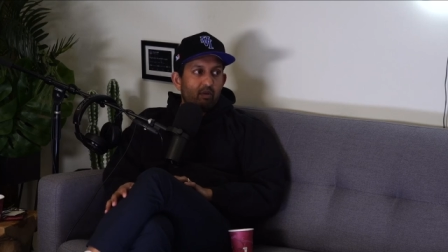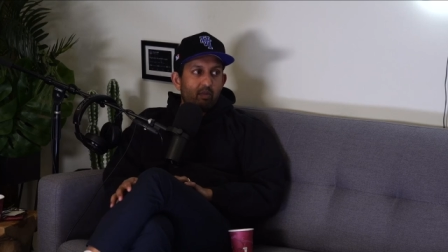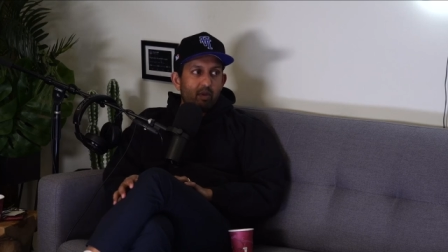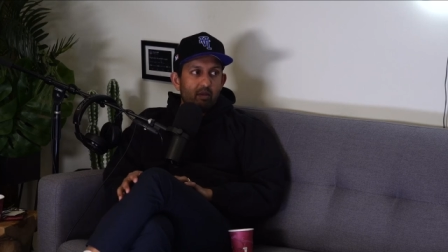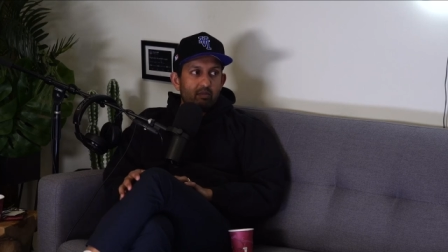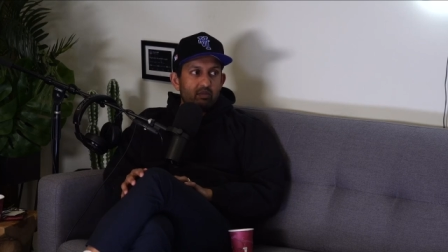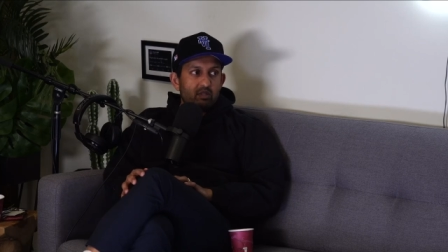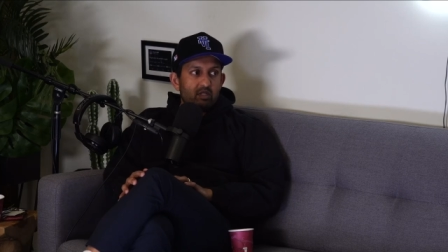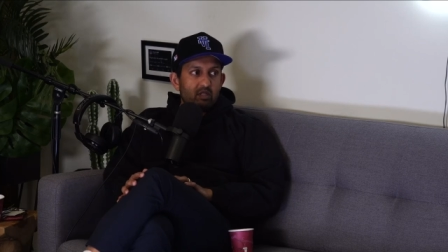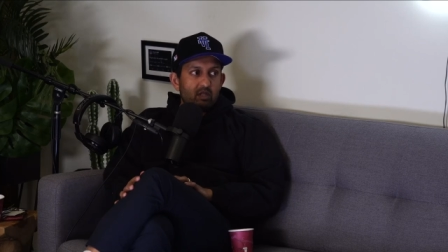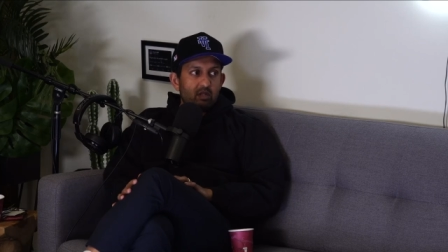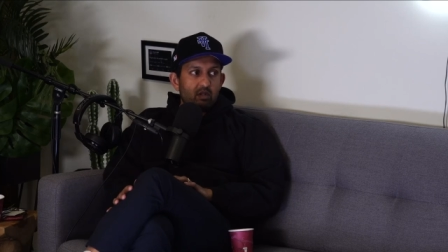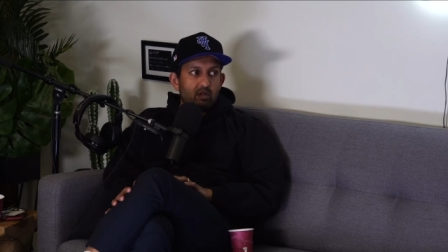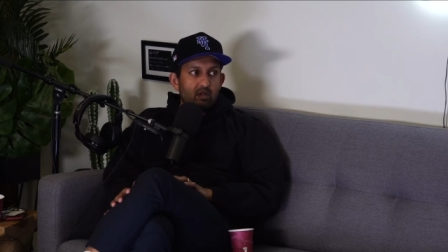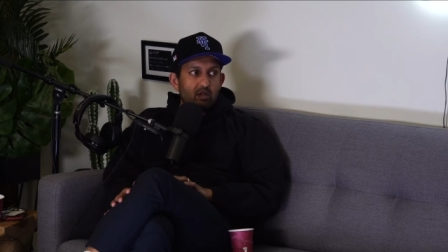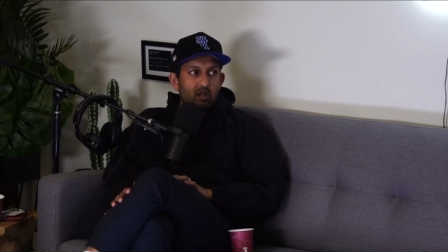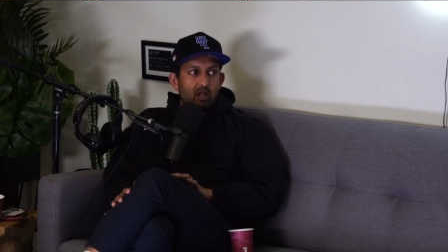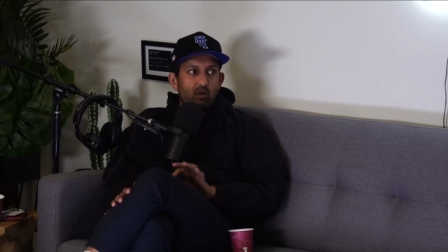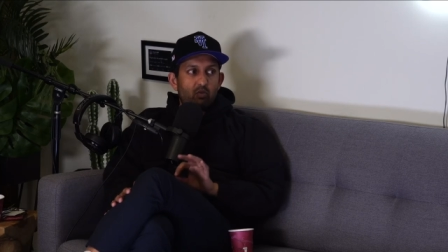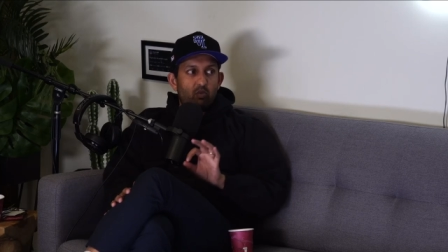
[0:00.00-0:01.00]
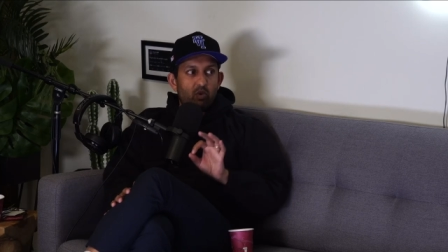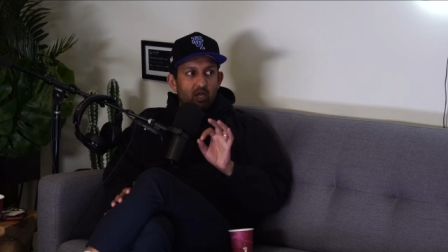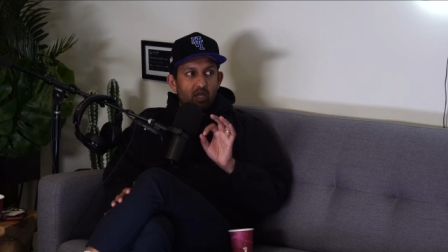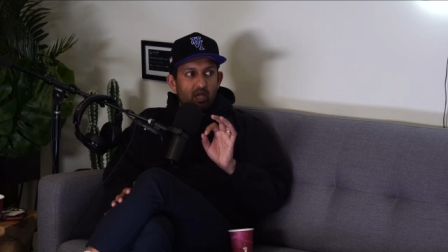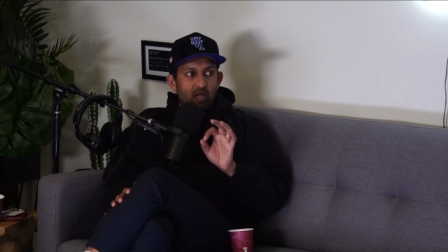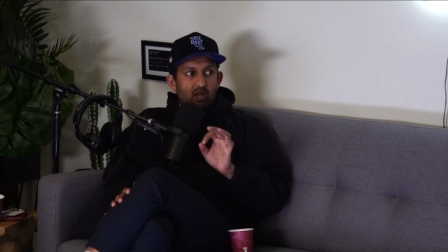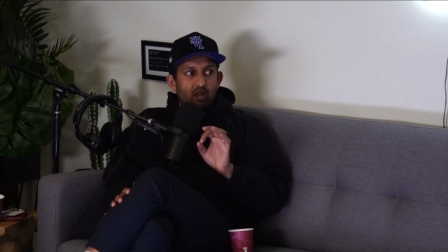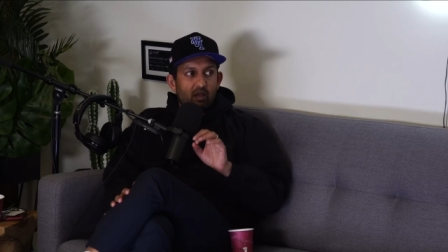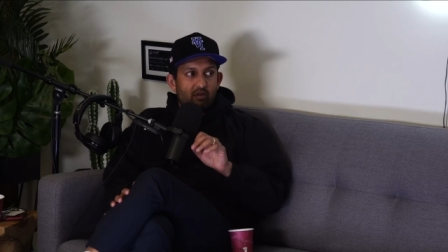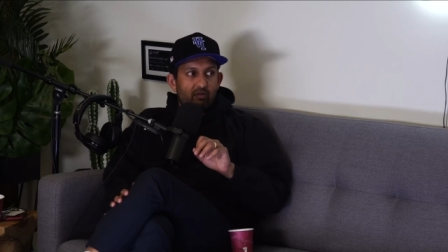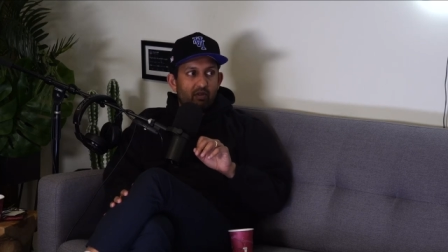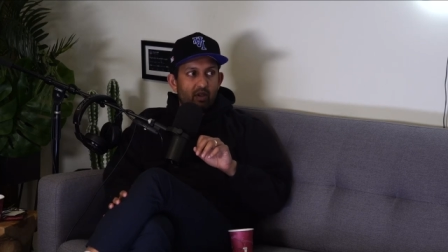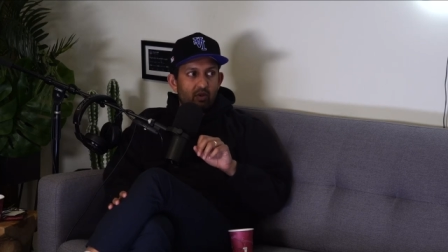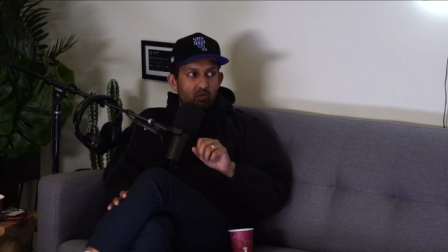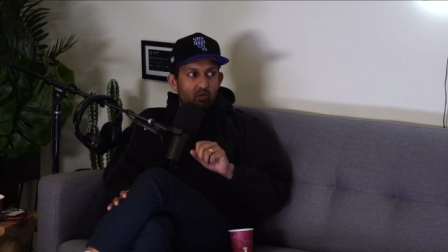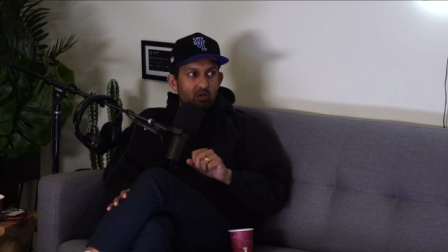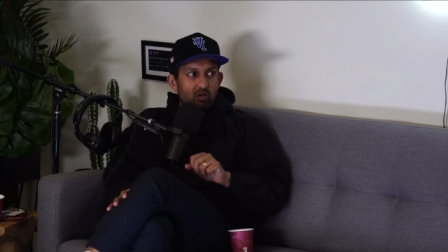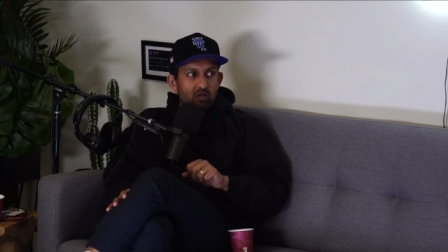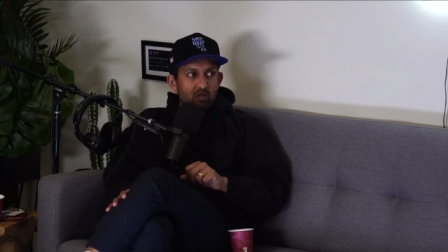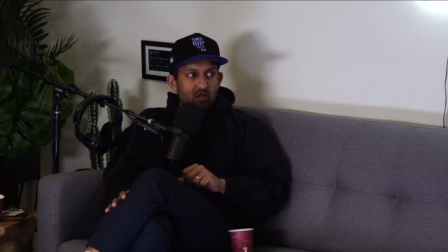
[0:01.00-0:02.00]
a babysitter, yeah. and we cannot
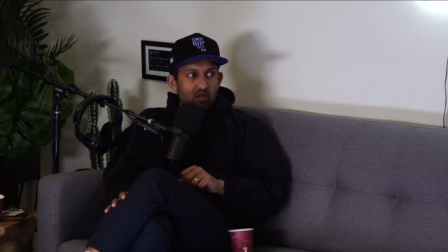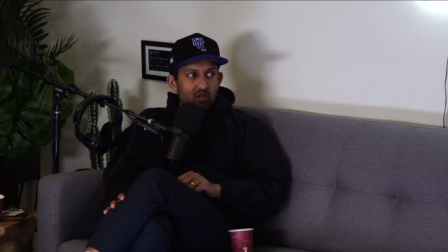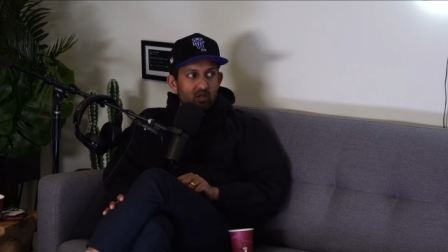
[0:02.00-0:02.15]
find one.